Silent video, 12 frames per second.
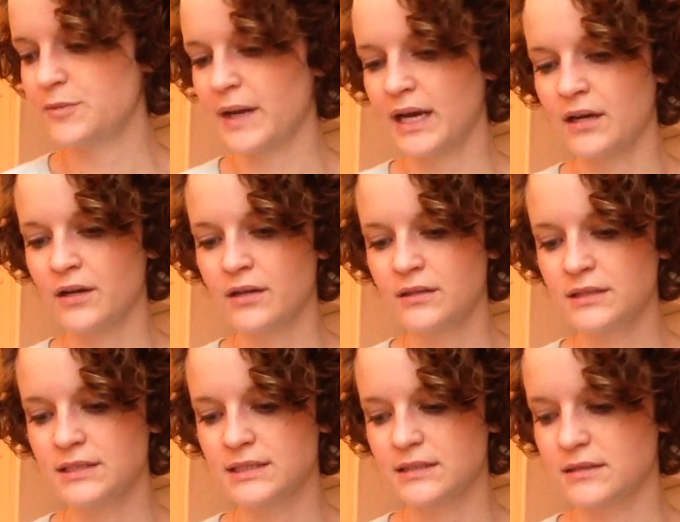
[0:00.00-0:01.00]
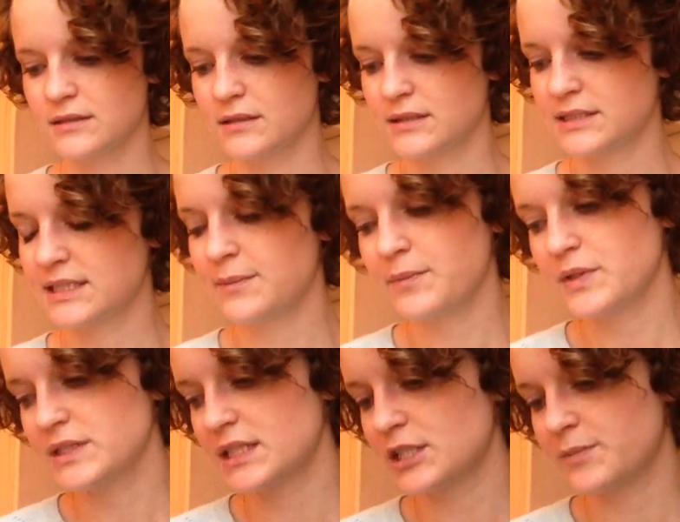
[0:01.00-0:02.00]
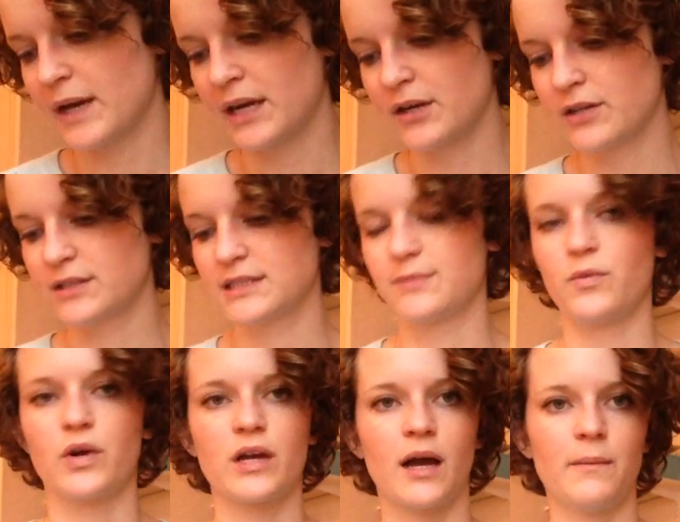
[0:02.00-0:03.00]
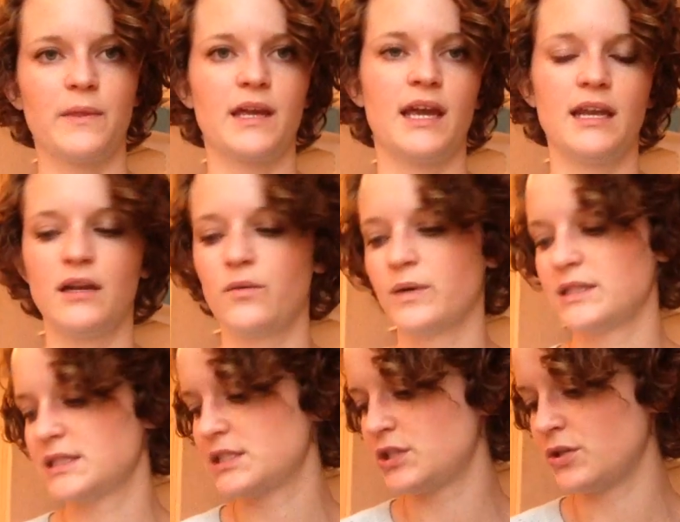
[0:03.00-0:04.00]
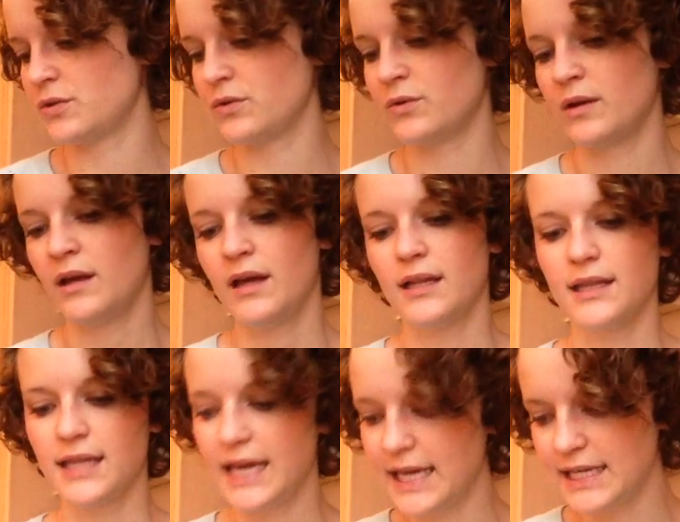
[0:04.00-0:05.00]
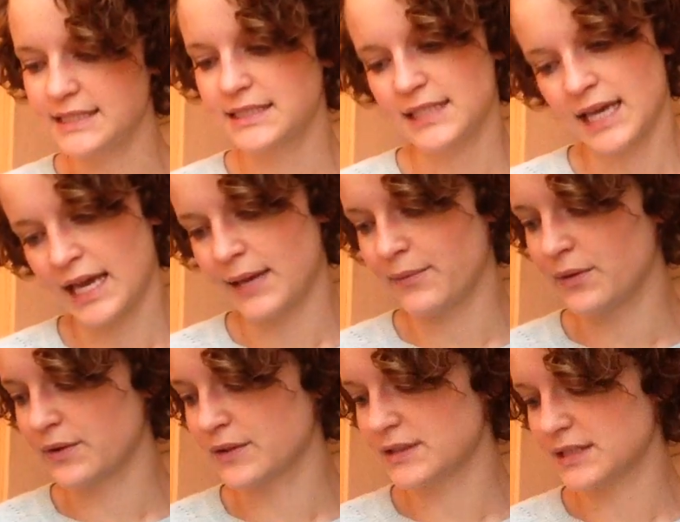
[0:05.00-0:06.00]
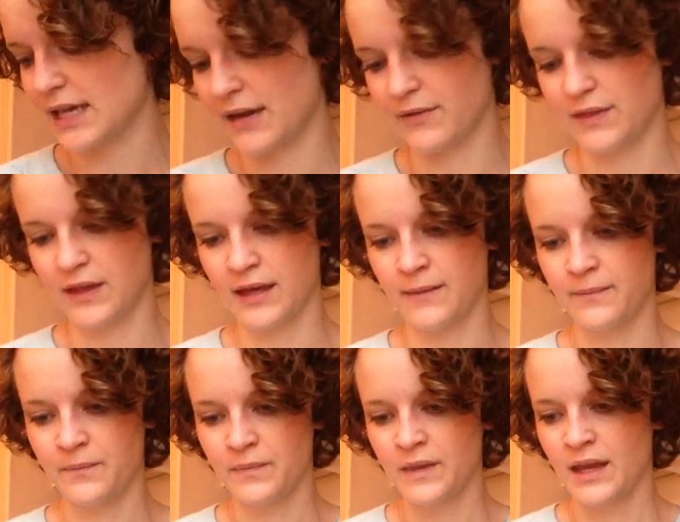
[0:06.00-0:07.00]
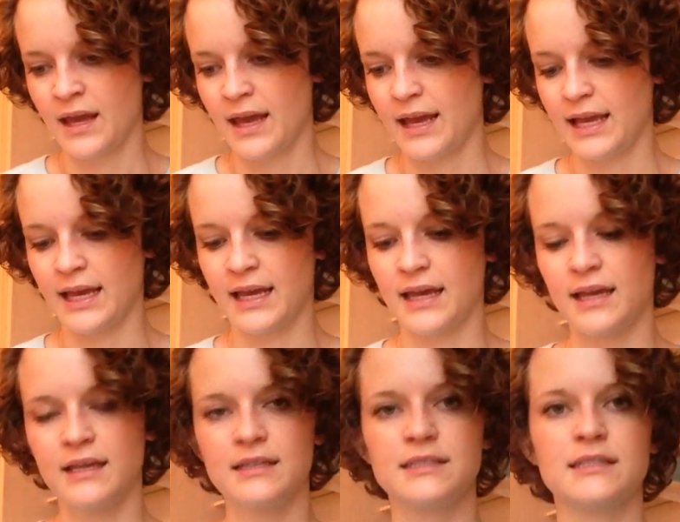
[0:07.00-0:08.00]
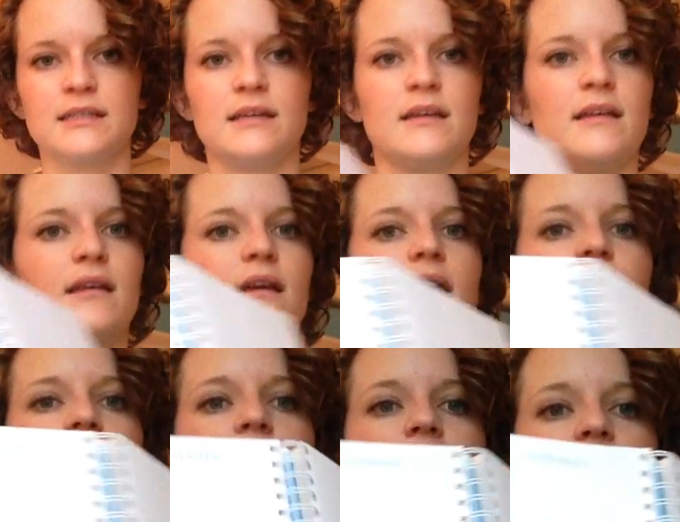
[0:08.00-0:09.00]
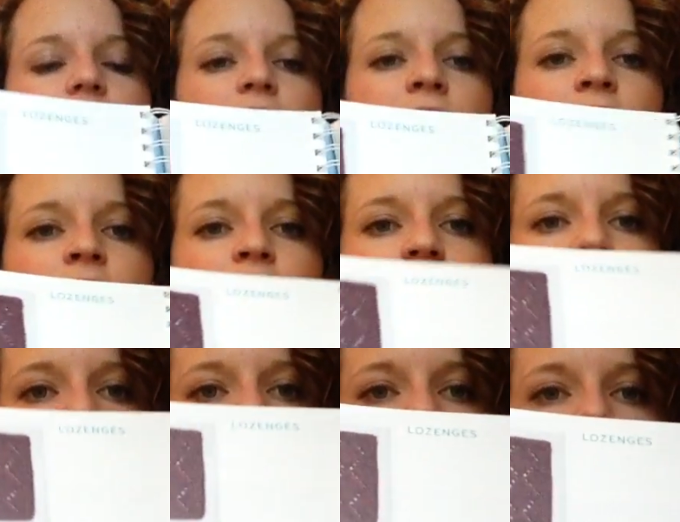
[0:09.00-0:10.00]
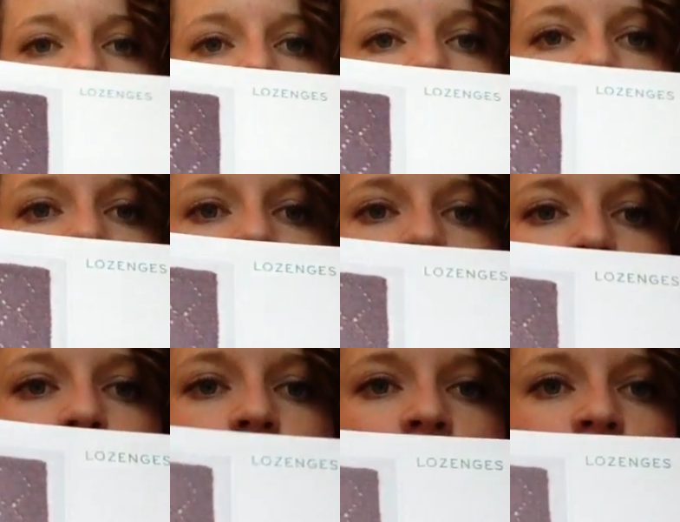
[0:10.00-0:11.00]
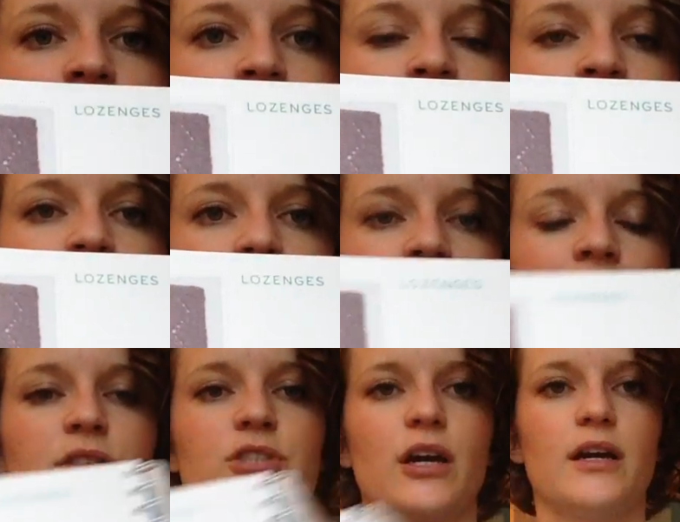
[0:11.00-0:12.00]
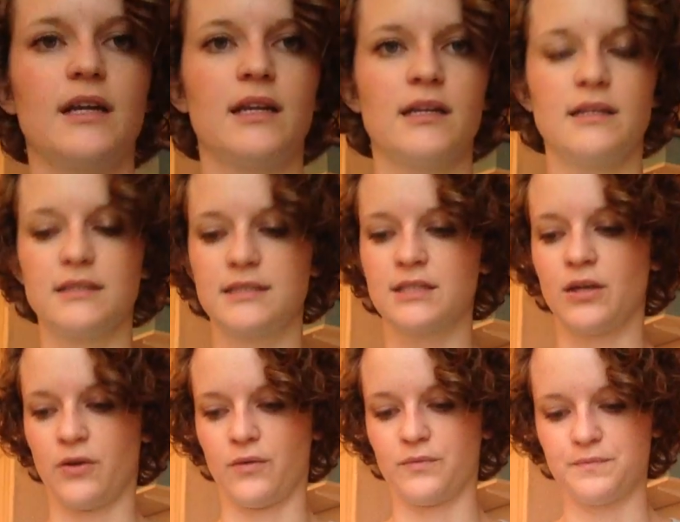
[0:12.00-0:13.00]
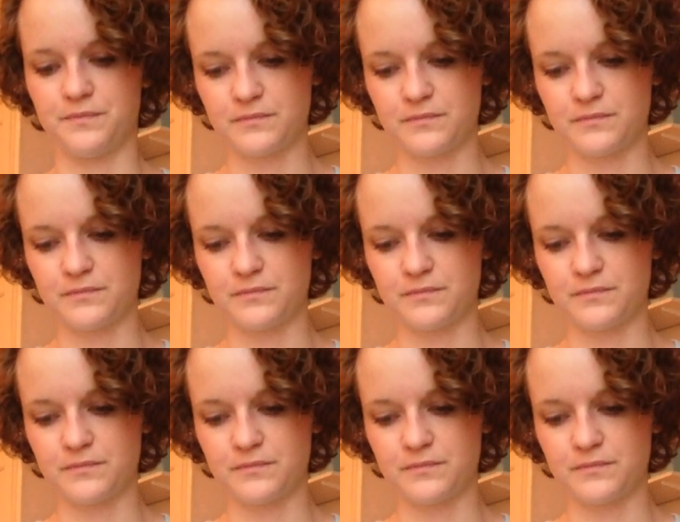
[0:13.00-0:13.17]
patterns, simple stitch patterns, more complicated ones too, lace, cables, everything. And everything is both written and charted, so